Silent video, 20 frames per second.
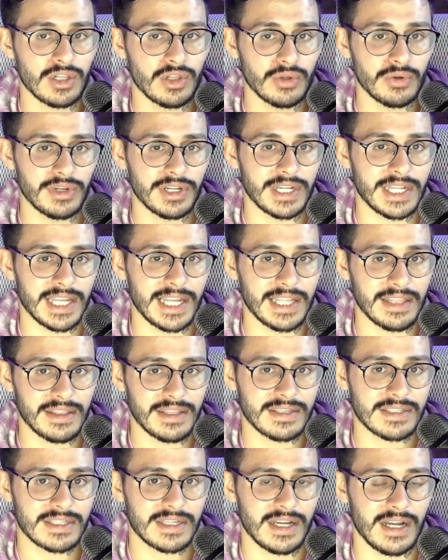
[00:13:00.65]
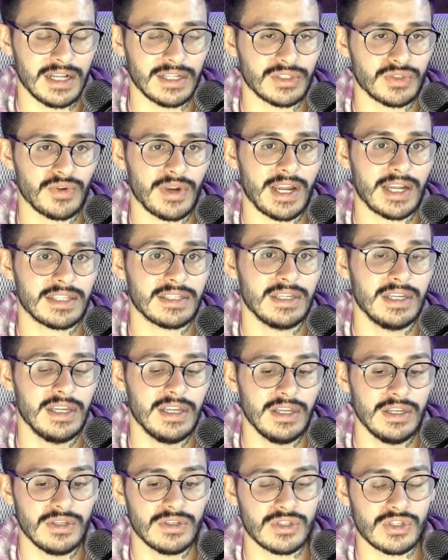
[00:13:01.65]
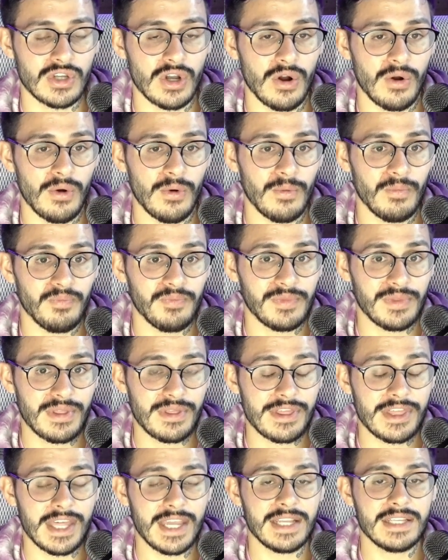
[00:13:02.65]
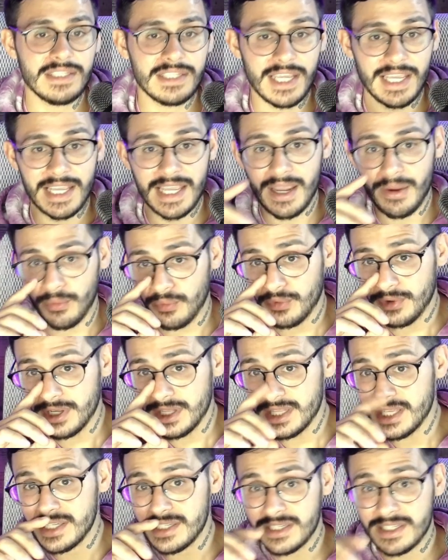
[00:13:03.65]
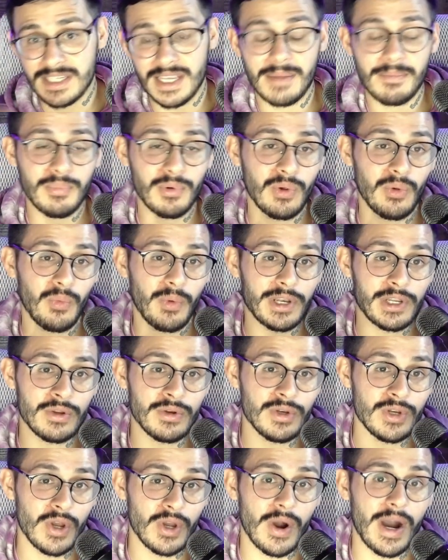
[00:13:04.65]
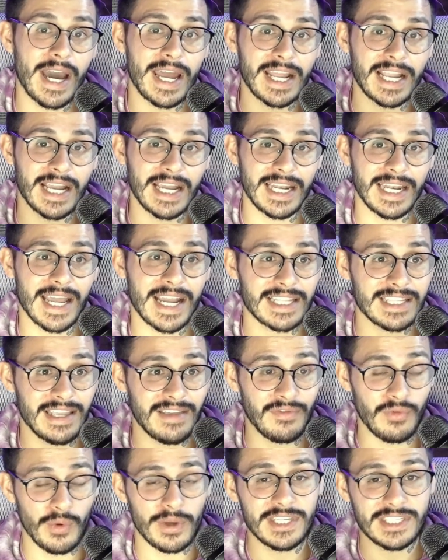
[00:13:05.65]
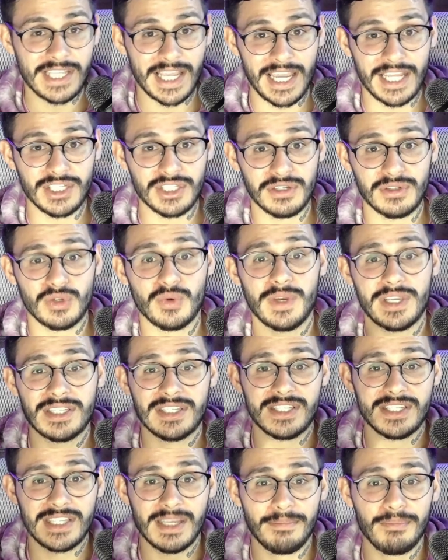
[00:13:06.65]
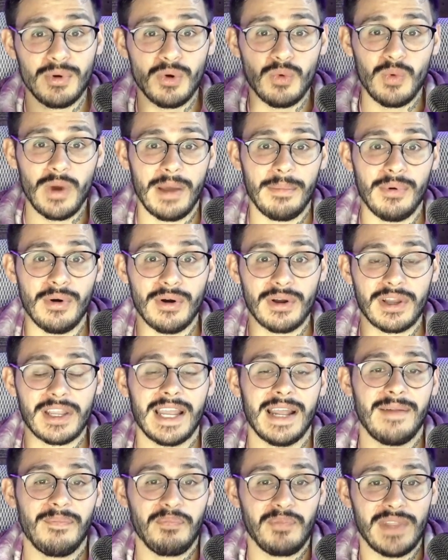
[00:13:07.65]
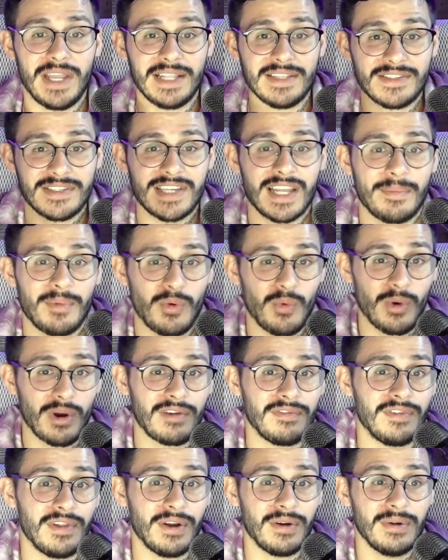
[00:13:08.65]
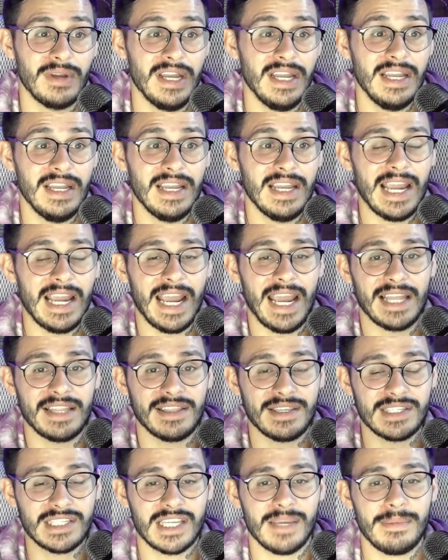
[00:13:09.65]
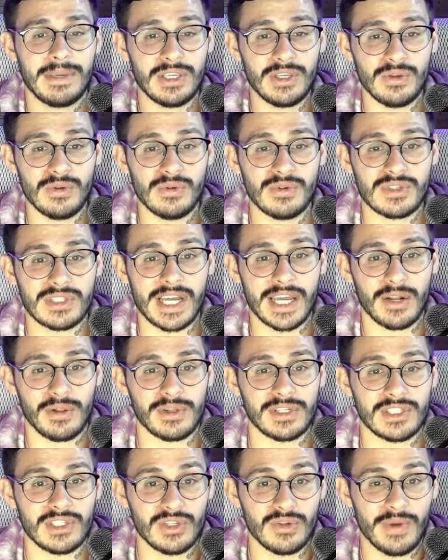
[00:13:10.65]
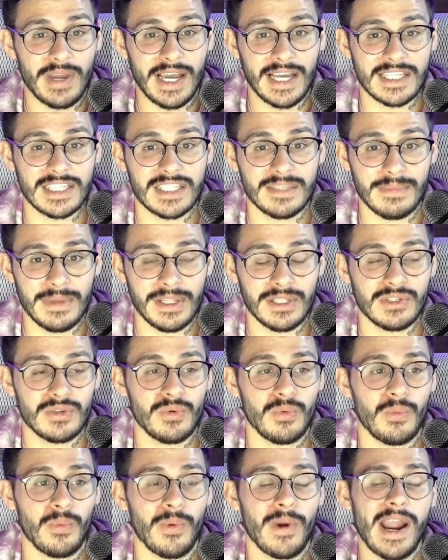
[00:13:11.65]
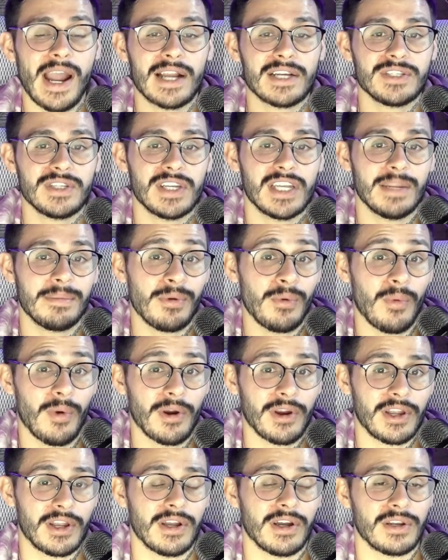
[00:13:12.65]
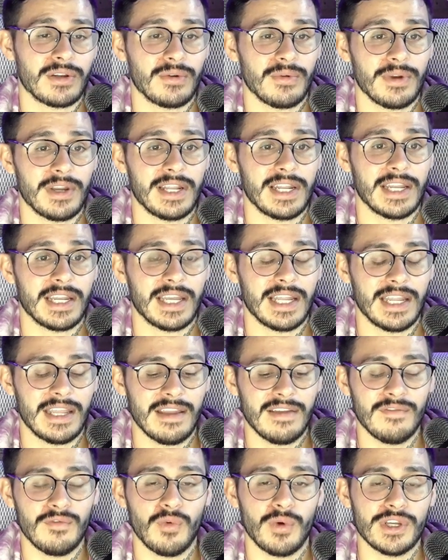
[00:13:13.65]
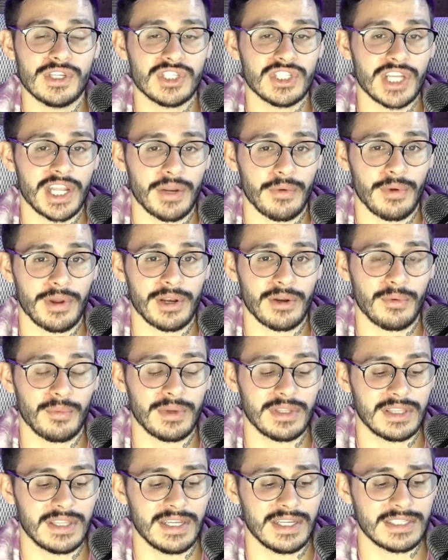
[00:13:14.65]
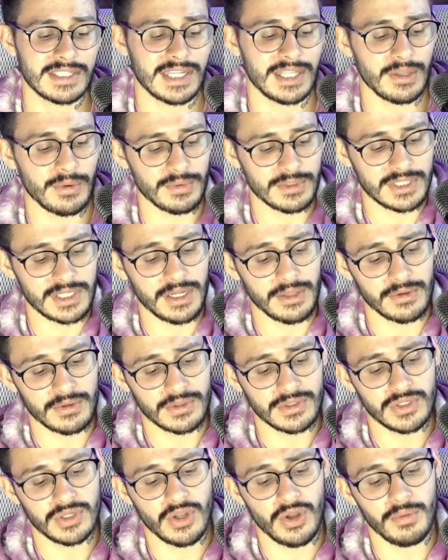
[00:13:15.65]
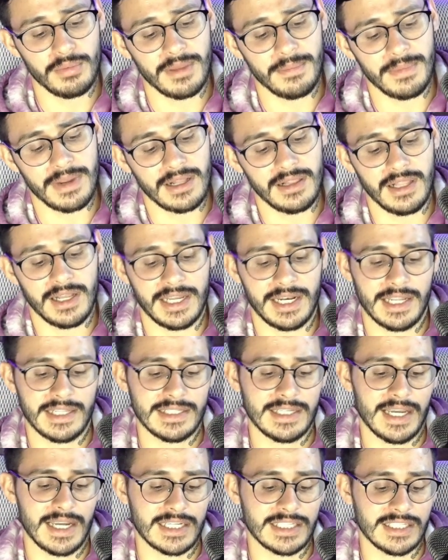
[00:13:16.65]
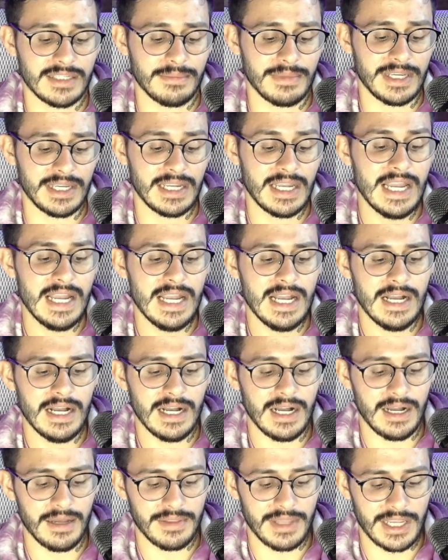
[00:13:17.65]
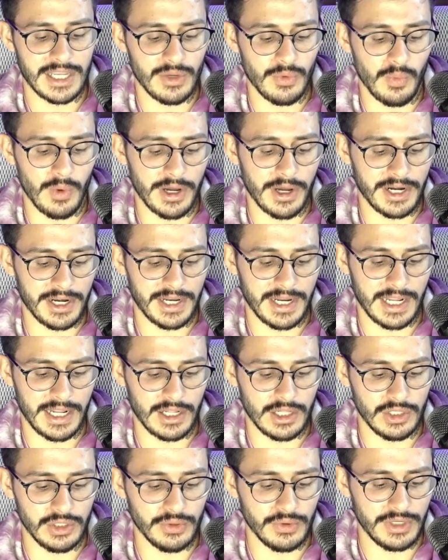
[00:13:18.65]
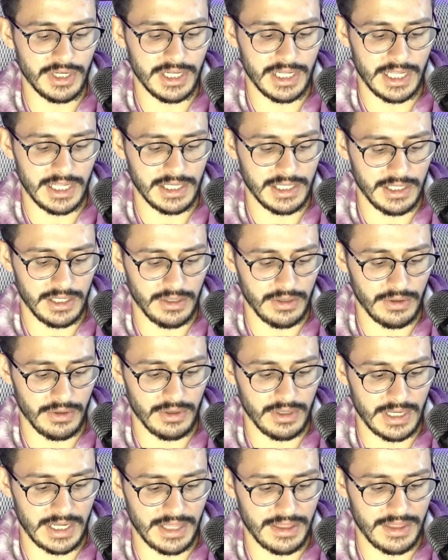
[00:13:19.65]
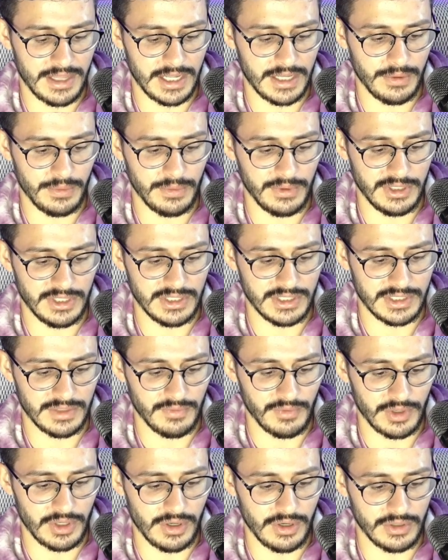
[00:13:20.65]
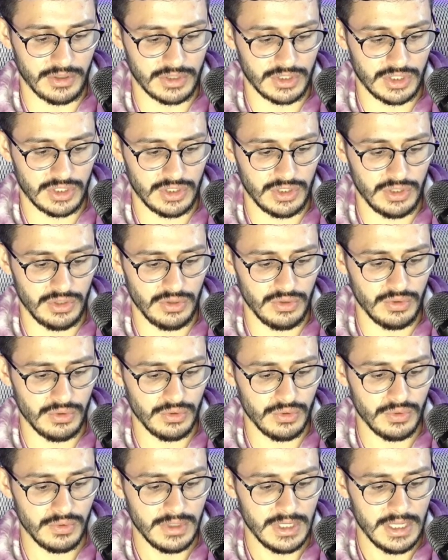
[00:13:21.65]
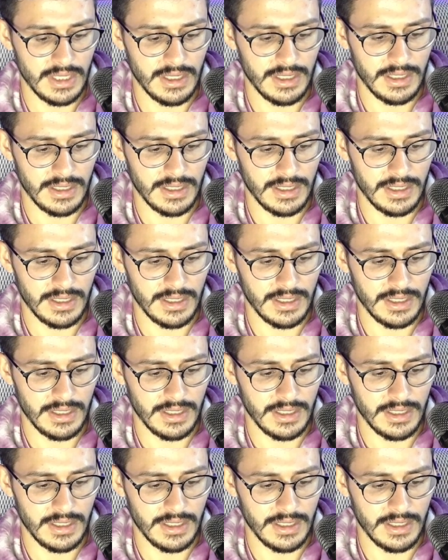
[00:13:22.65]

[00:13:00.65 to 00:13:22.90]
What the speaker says: included in this contract. So things can get really simple when you know how to connect a voice agent to a simple webhook and set up a workflow. And this can be used not only to do estimates, we're actually going to be working on creating an invoice generator with this. And there was another scope that my client had texted me that he wanted included in here. I think it was in regards to